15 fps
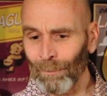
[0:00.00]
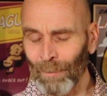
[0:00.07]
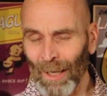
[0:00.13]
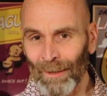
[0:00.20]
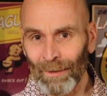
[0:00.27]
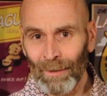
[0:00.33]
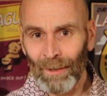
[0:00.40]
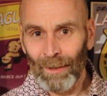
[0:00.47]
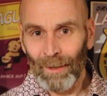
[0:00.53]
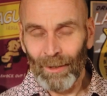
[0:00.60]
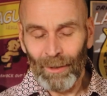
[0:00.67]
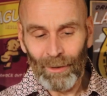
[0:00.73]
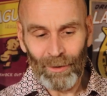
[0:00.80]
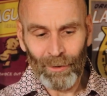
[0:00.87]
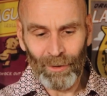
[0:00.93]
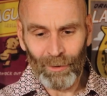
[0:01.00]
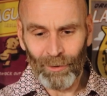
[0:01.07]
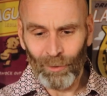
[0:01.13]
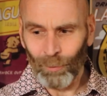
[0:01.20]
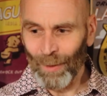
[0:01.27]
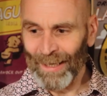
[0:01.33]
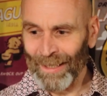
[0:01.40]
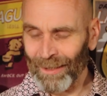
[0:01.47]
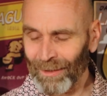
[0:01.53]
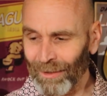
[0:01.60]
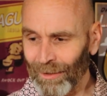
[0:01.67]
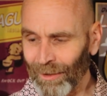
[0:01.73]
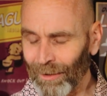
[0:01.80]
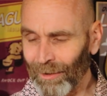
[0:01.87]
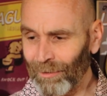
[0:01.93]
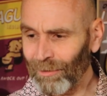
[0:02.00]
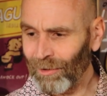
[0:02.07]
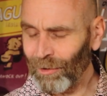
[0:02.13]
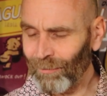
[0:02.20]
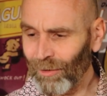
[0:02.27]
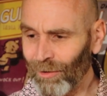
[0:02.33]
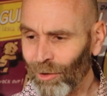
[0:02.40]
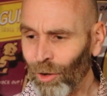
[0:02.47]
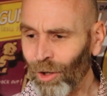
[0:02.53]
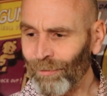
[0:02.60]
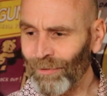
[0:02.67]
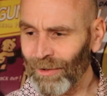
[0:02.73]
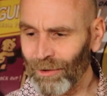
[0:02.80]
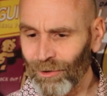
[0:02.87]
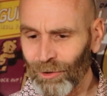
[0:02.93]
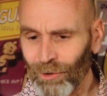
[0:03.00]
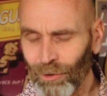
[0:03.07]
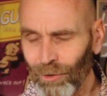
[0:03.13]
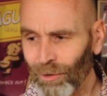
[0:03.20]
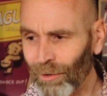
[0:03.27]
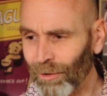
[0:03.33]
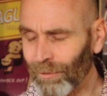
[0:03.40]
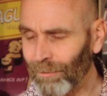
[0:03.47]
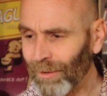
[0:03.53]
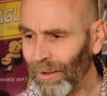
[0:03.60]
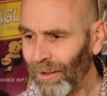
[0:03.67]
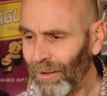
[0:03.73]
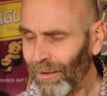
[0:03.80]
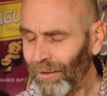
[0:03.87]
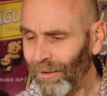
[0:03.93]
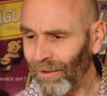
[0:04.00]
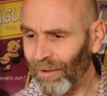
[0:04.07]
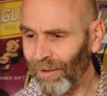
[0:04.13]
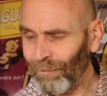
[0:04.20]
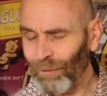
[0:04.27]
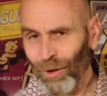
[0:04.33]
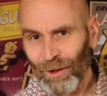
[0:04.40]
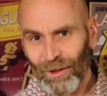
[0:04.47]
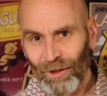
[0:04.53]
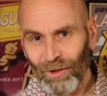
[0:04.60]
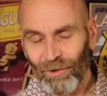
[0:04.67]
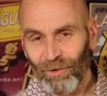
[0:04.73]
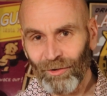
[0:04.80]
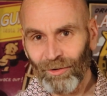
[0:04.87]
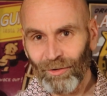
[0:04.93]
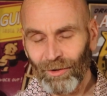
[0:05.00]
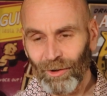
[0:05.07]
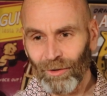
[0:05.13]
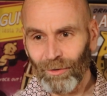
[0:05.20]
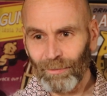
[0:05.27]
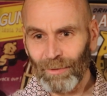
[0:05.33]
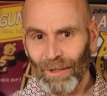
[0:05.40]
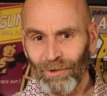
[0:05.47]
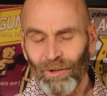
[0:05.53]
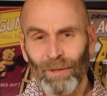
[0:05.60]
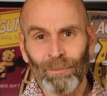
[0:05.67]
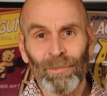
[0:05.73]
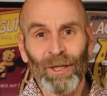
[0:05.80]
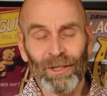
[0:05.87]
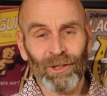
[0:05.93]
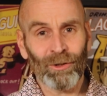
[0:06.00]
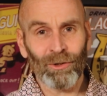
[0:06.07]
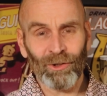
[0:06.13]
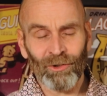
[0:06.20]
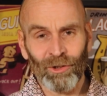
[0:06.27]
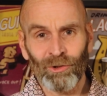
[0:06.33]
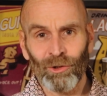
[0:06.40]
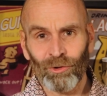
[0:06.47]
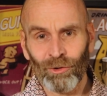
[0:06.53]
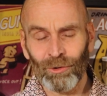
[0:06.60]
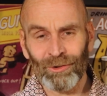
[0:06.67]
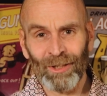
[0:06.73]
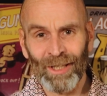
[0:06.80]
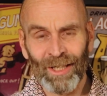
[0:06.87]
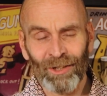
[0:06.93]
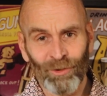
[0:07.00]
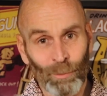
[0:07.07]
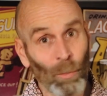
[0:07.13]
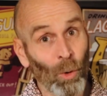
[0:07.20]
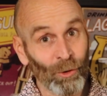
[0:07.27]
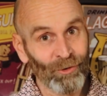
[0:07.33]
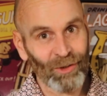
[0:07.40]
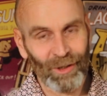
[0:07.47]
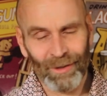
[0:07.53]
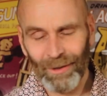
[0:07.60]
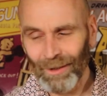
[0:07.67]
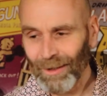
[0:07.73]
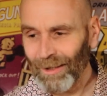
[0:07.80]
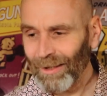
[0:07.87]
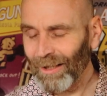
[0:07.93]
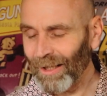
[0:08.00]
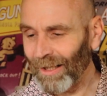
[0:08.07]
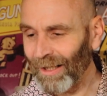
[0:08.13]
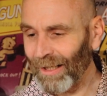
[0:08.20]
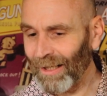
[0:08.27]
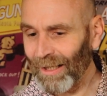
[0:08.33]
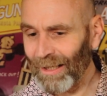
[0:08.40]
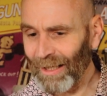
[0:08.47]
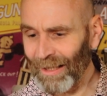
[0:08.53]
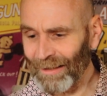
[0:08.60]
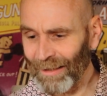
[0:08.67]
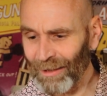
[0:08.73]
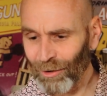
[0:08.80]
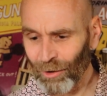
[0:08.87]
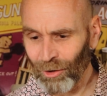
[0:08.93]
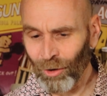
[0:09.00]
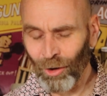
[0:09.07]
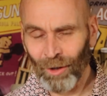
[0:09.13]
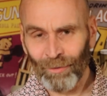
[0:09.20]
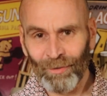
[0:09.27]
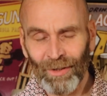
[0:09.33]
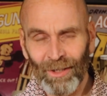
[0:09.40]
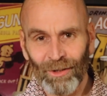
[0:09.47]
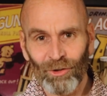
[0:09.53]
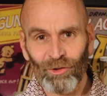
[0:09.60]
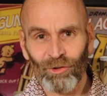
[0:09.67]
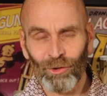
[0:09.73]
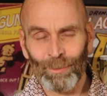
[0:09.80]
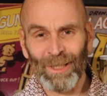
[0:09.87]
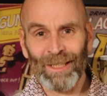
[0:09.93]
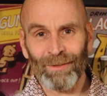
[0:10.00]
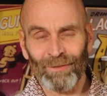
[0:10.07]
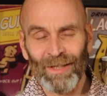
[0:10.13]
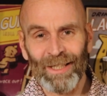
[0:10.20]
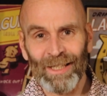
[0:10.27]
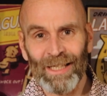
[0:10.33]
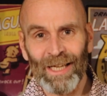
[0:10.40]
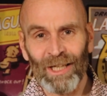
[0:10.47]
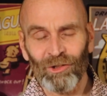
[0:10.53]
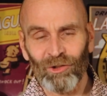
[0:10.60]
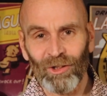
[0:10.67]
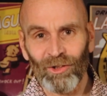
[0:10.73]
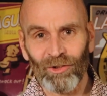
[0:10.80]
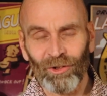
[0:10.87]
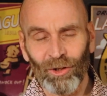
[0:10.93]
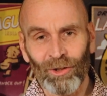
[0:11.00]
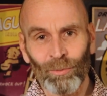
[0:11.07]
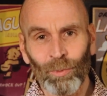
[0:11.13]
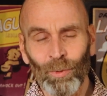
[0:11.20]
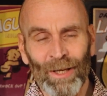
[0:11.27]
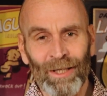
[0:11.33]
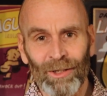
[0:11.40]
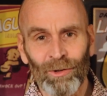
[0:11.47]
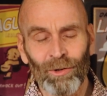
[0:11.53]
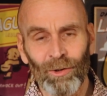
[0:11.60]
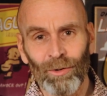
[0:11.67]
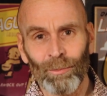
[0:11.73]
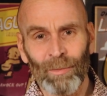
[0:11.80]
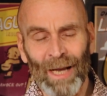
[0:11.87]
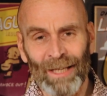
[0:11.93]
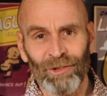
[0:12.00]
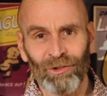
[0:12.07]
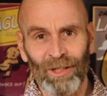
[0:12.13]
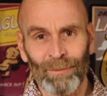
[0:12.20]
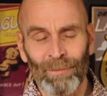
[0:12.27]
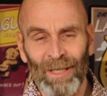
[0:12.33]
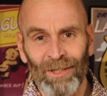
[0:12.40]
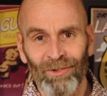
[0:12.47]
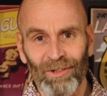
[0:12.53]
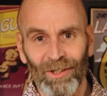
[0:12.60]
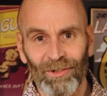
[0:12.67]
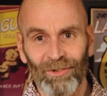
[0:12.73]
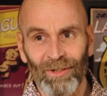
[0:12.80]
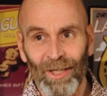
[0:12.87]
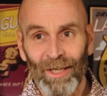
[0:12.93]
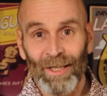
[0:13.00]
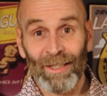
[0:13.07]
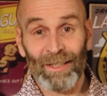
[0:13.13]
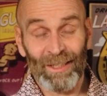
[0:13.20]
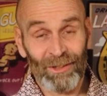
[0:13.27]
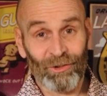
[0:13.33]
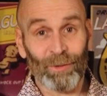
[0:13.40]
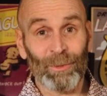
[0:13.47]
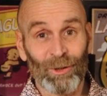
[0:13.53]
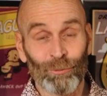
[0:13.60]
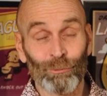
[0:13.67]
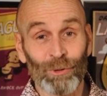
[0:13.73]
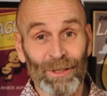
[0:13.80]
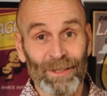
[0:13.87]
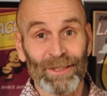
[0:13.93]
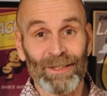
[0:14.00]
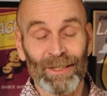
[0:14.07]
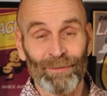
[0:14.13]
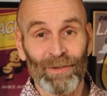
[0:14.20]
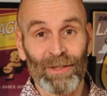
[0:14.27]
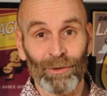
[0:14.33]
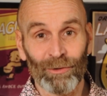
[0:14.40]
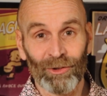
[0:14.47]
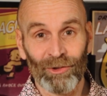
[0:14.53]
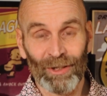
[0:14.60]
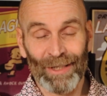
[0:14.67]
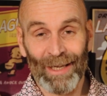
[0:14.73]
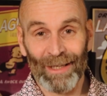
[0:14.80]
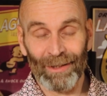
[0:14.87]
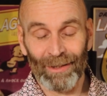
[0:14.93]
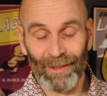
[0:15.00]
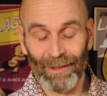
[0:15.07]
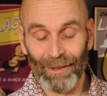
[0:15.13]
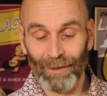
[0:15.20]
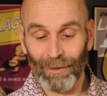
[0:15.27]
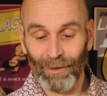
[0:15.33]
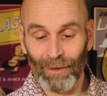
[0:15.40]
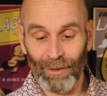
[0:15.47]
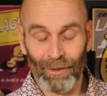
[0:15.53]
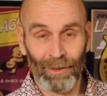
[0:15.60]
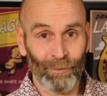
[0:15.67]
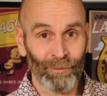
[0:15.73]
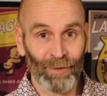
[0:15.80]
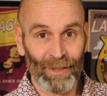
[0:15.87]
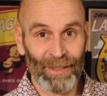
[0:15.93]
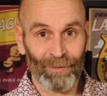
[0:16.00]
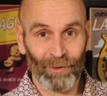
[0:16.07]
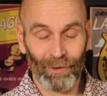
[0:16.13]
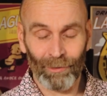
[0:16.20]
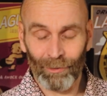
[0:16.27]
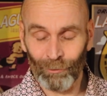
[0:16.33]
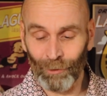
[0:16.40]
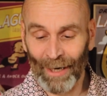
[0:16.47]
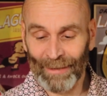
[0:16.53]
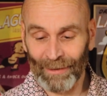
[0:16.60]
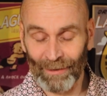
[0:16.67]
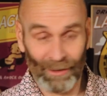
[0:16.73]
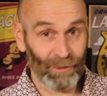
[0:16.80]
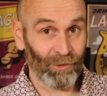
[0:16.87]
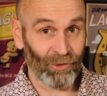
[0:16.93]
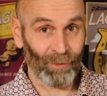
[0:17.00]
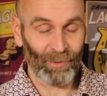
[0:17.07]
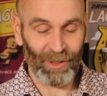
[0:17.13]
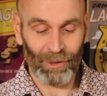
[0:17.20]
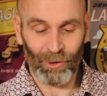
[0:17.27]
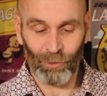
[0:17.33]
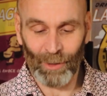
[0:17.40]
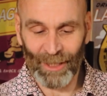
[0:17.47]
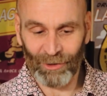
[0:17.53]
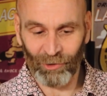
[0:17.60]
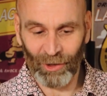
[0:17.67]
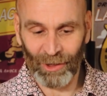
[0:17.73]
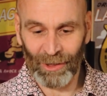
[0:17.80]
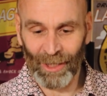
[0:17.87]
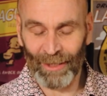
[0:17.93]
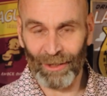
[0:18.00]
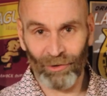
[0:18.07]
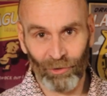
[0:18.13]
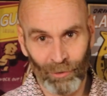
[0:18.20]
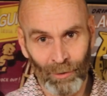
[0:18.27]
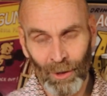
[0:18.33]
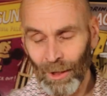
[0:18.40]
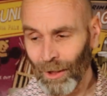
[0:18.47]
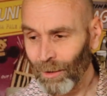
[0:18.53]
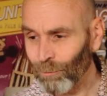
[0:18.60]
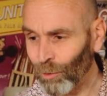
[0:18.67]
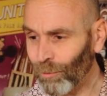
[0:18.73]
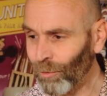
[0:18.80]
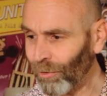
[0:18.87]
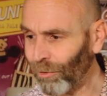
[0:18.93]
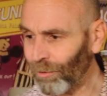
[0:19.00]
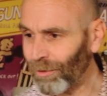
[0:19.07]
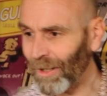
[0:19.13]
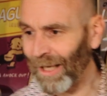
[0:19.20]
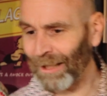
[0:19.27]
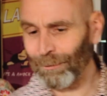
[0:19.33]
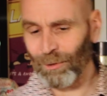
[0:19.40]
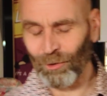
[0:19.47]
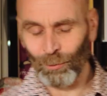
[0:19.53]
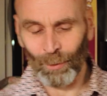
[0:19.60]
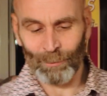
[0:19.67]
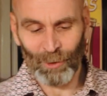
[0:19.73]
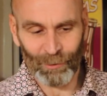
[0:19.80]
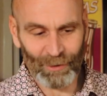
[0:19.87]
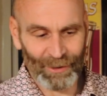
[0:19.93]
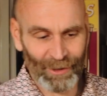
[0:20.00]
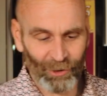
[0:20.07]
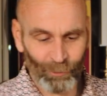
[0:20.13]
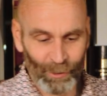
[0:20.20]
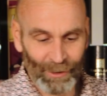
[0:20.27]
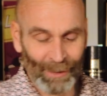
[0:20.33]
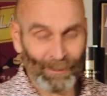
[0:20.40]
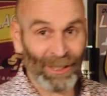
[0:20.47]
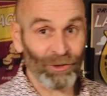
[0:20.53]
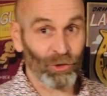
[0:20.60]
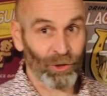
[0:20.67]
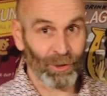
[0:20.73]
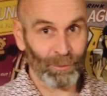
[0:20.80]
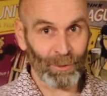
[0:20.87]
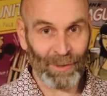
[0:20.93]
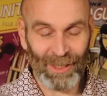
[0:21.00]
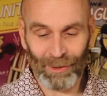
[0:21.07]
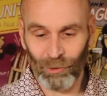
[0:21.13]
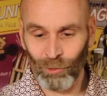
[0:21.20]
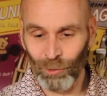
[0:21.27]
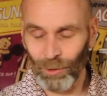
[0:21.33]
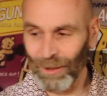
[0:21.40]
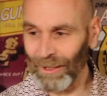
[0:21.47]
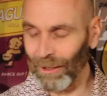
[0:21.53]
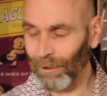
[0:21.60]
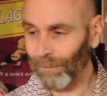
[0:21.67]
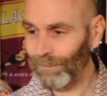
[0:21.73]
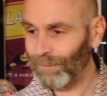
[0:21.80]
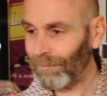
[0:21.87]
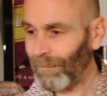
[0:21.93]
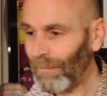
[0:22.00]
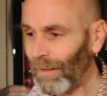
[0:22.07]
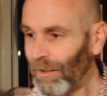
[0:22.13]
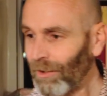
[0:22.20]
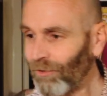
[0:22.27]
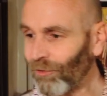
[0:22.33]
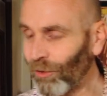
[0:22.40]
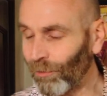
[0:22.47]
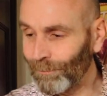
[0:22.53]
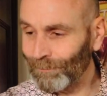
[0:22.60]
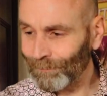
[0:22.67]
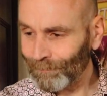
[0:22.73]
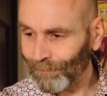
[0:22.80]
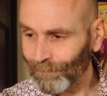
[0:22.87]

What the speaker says: But the way that you've got the coffee liqueur, the vodkas, you know, it's a neutral taste mostly, and then you've got coffee. There's so many variations on when you actually mix this. It can actually be really difficult to get the flavour right and something that you actually like. So we'll go through it anyway as we're building this one. I'm actually going to be making two here. So